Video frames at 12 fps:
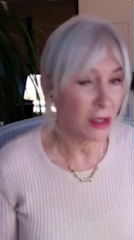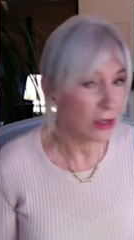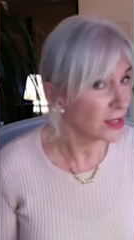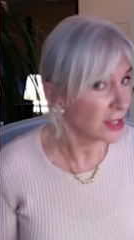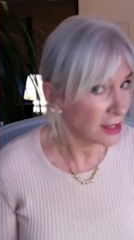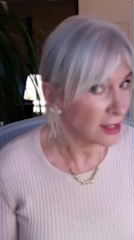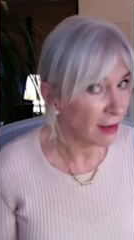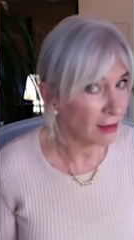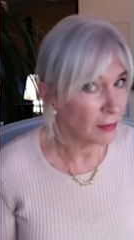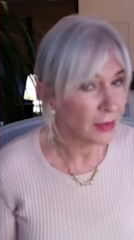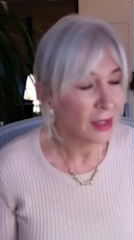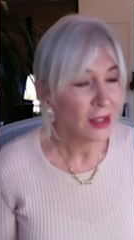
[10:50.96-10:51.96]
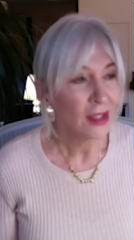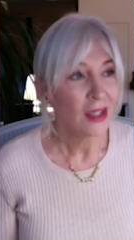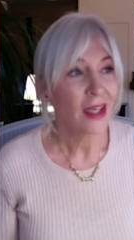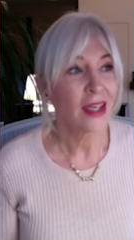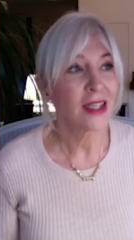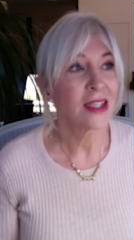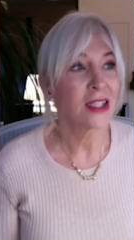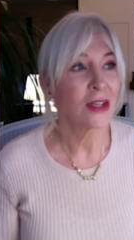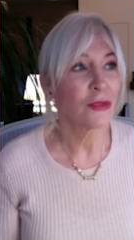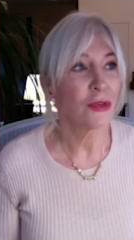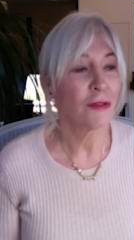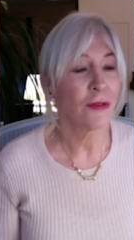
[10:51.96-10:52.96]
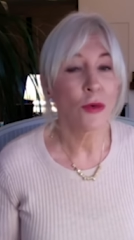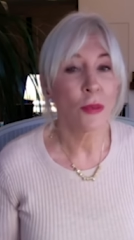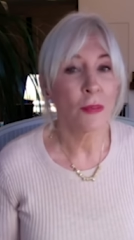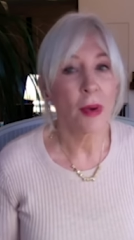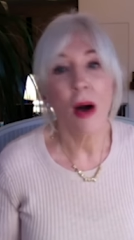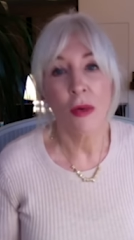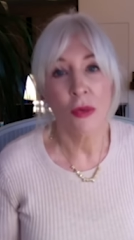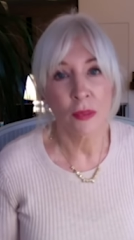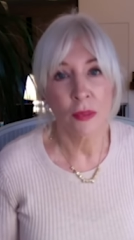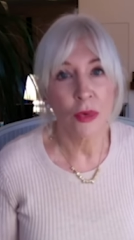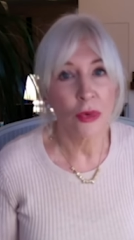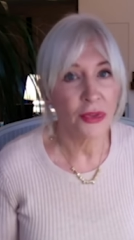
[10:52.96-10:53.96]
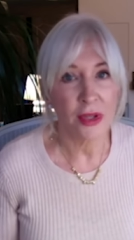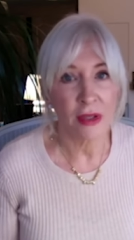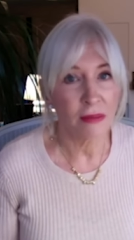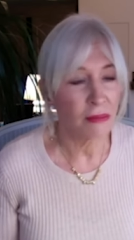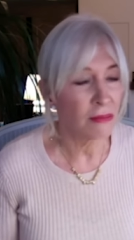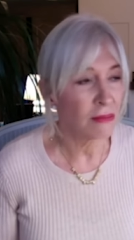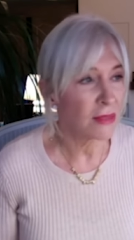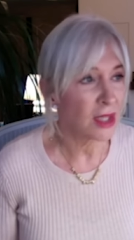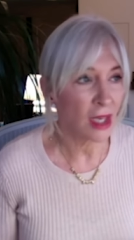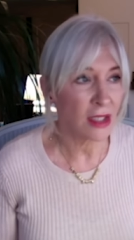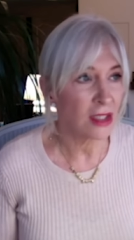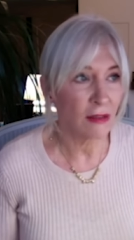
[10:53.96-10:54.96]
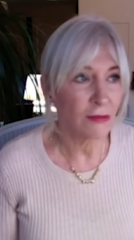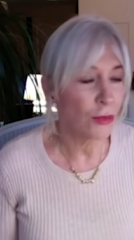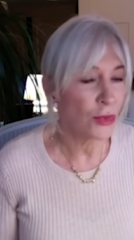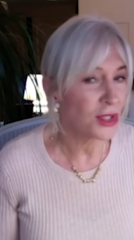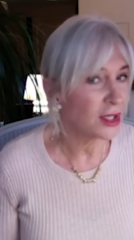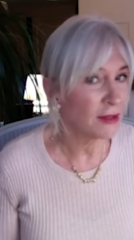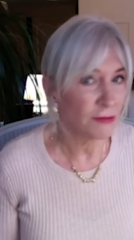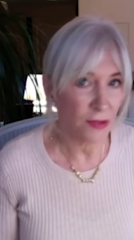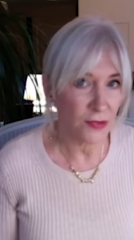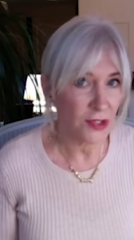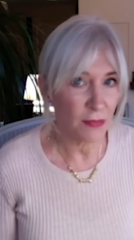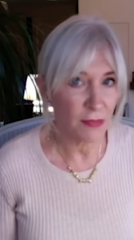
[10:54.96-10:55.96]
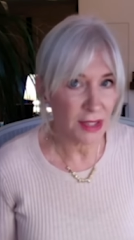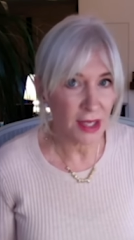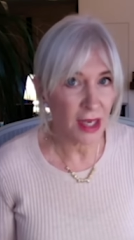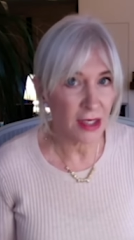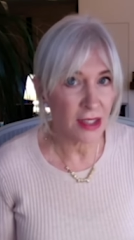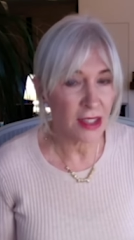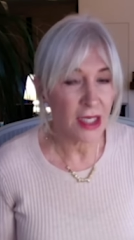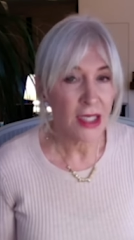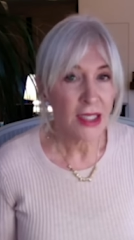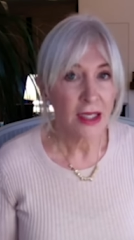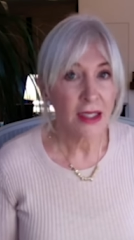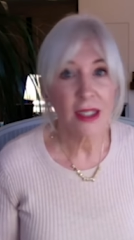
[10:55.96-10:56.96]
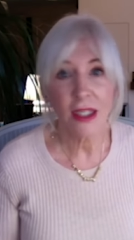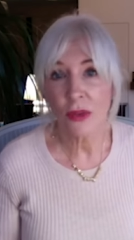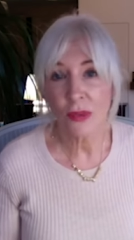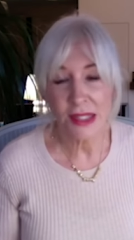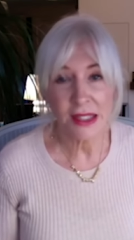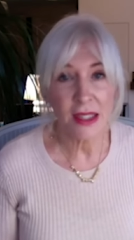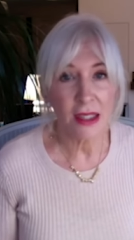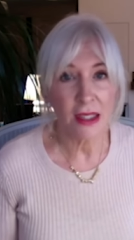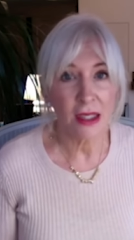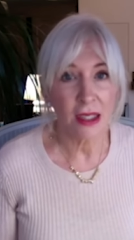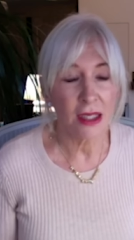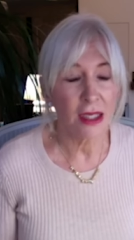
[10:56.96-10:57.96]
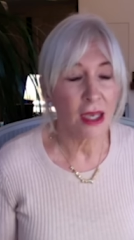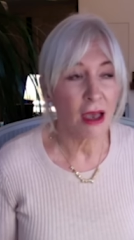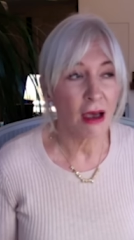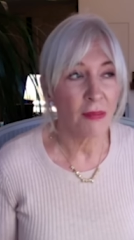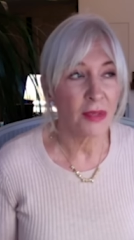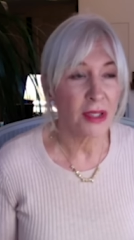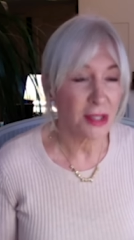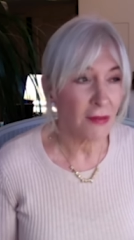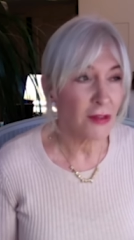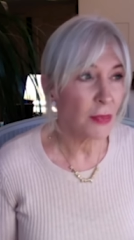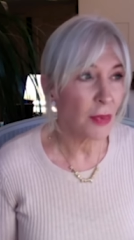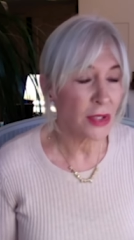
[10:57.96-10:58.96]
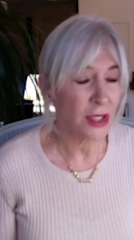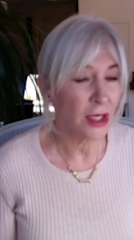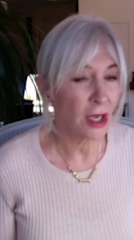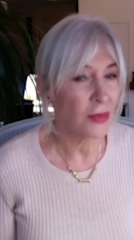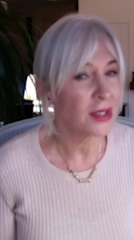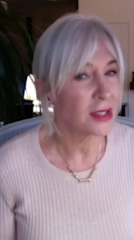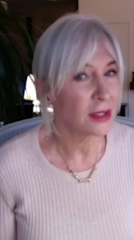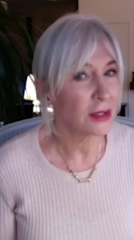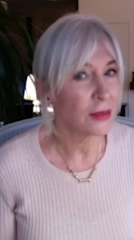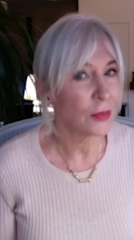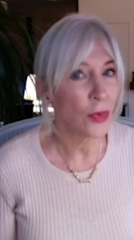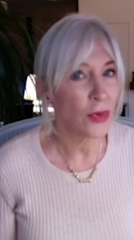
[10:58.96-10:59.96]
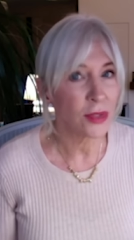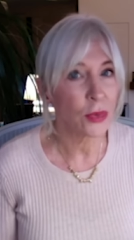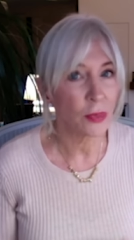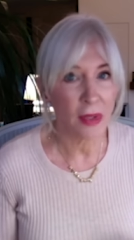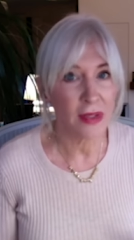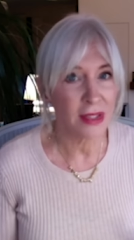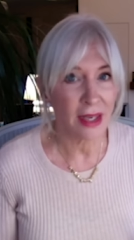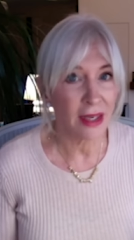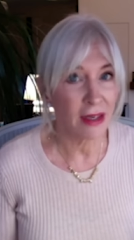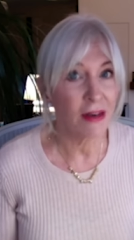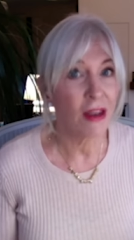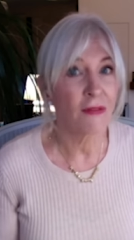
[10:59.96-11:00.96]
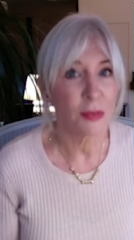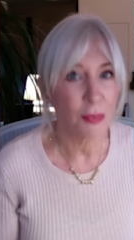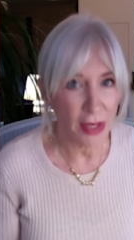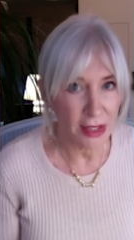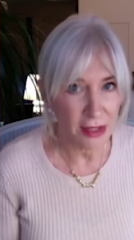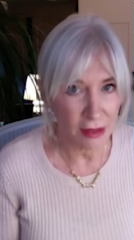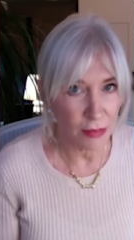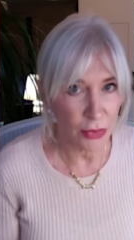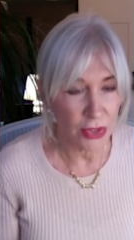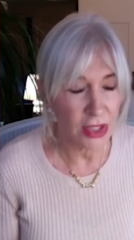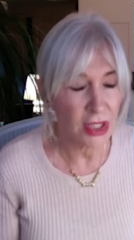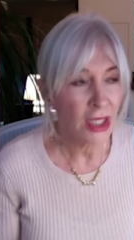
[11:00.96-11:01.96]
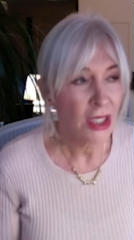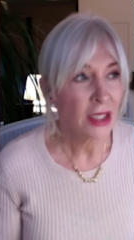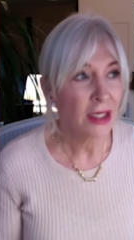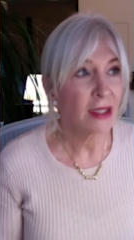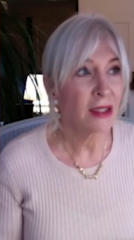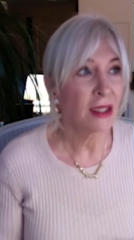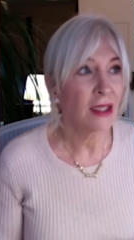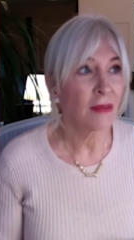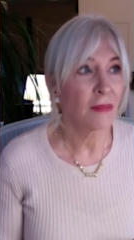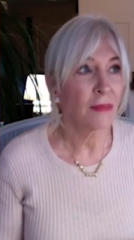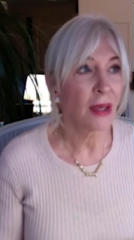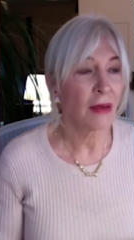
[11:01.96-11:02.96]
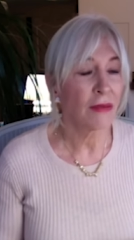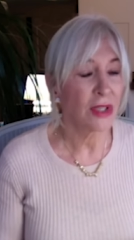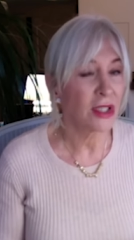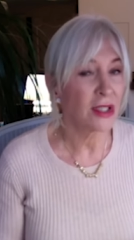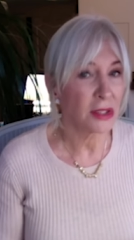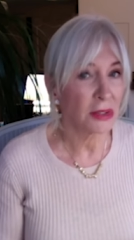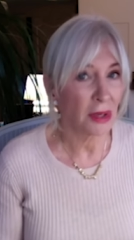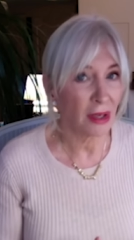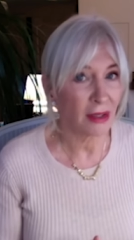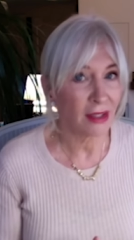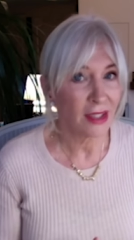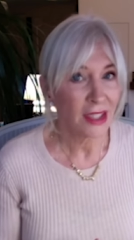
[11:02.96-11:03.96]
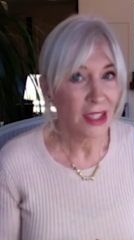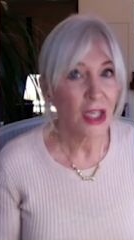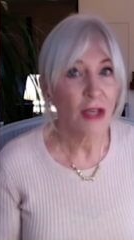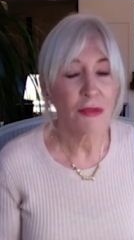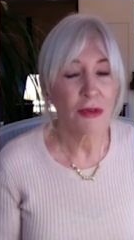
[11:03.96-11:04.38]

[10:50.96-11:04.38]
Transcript: knows his name. And if Reform poll more than 13, 14, 15%, I think you'll see the um, Conservative Party go into what is almost a nervous breakdown point. And I think uh, Rishi Sunak, if